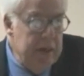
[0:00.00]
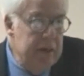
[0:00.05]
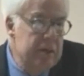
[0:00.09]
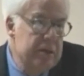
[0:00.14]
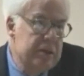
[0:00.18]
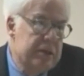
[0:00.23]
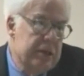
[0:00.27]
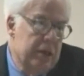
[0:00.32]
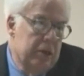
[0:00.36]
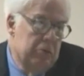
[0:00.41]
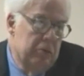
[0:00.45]

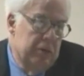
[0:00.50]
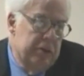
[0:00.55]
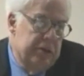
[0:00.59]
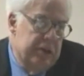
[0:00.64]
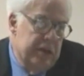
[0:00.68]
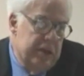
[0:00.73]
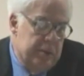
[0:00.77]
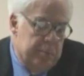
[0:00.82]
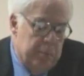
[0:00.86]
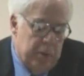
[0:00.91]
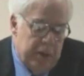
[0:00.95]
So was
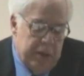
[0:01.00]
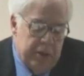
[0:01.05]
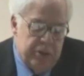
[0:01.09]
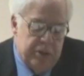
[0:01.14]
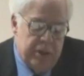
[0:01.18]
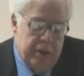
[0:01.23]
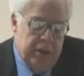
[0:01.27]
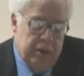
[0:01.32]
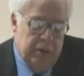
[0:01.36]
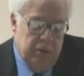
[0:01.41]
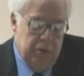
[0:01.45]
its British
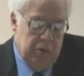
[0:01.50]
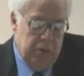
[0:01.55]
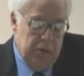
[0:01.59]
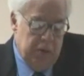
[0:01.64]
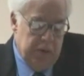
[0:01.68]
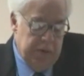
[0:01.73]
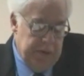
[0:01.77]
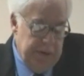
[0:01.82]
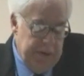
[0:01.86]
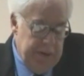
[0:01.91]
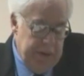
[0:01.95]

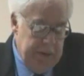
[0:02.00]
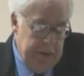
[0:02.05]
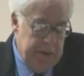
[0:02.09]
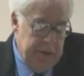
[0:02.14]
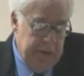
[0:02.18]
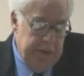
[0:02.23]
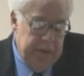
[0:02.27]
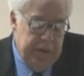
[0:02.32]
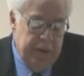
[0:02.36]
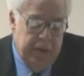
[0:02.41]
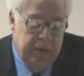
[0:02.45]
analog, the
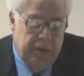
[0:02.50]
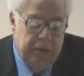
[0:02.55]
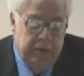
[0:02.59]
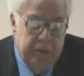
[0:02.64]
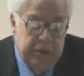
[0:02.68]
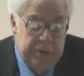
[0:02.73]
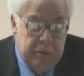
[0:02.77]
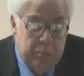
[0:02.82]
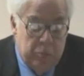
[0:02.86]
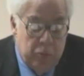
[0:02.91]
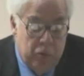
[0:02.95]

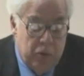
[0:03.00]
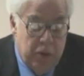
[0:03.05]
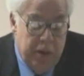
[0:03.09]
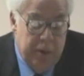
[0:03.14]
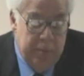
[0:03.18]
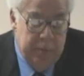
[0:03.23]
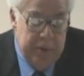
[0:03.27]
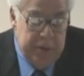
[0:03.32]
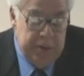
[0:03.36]
Anti-Terrorism, Crime and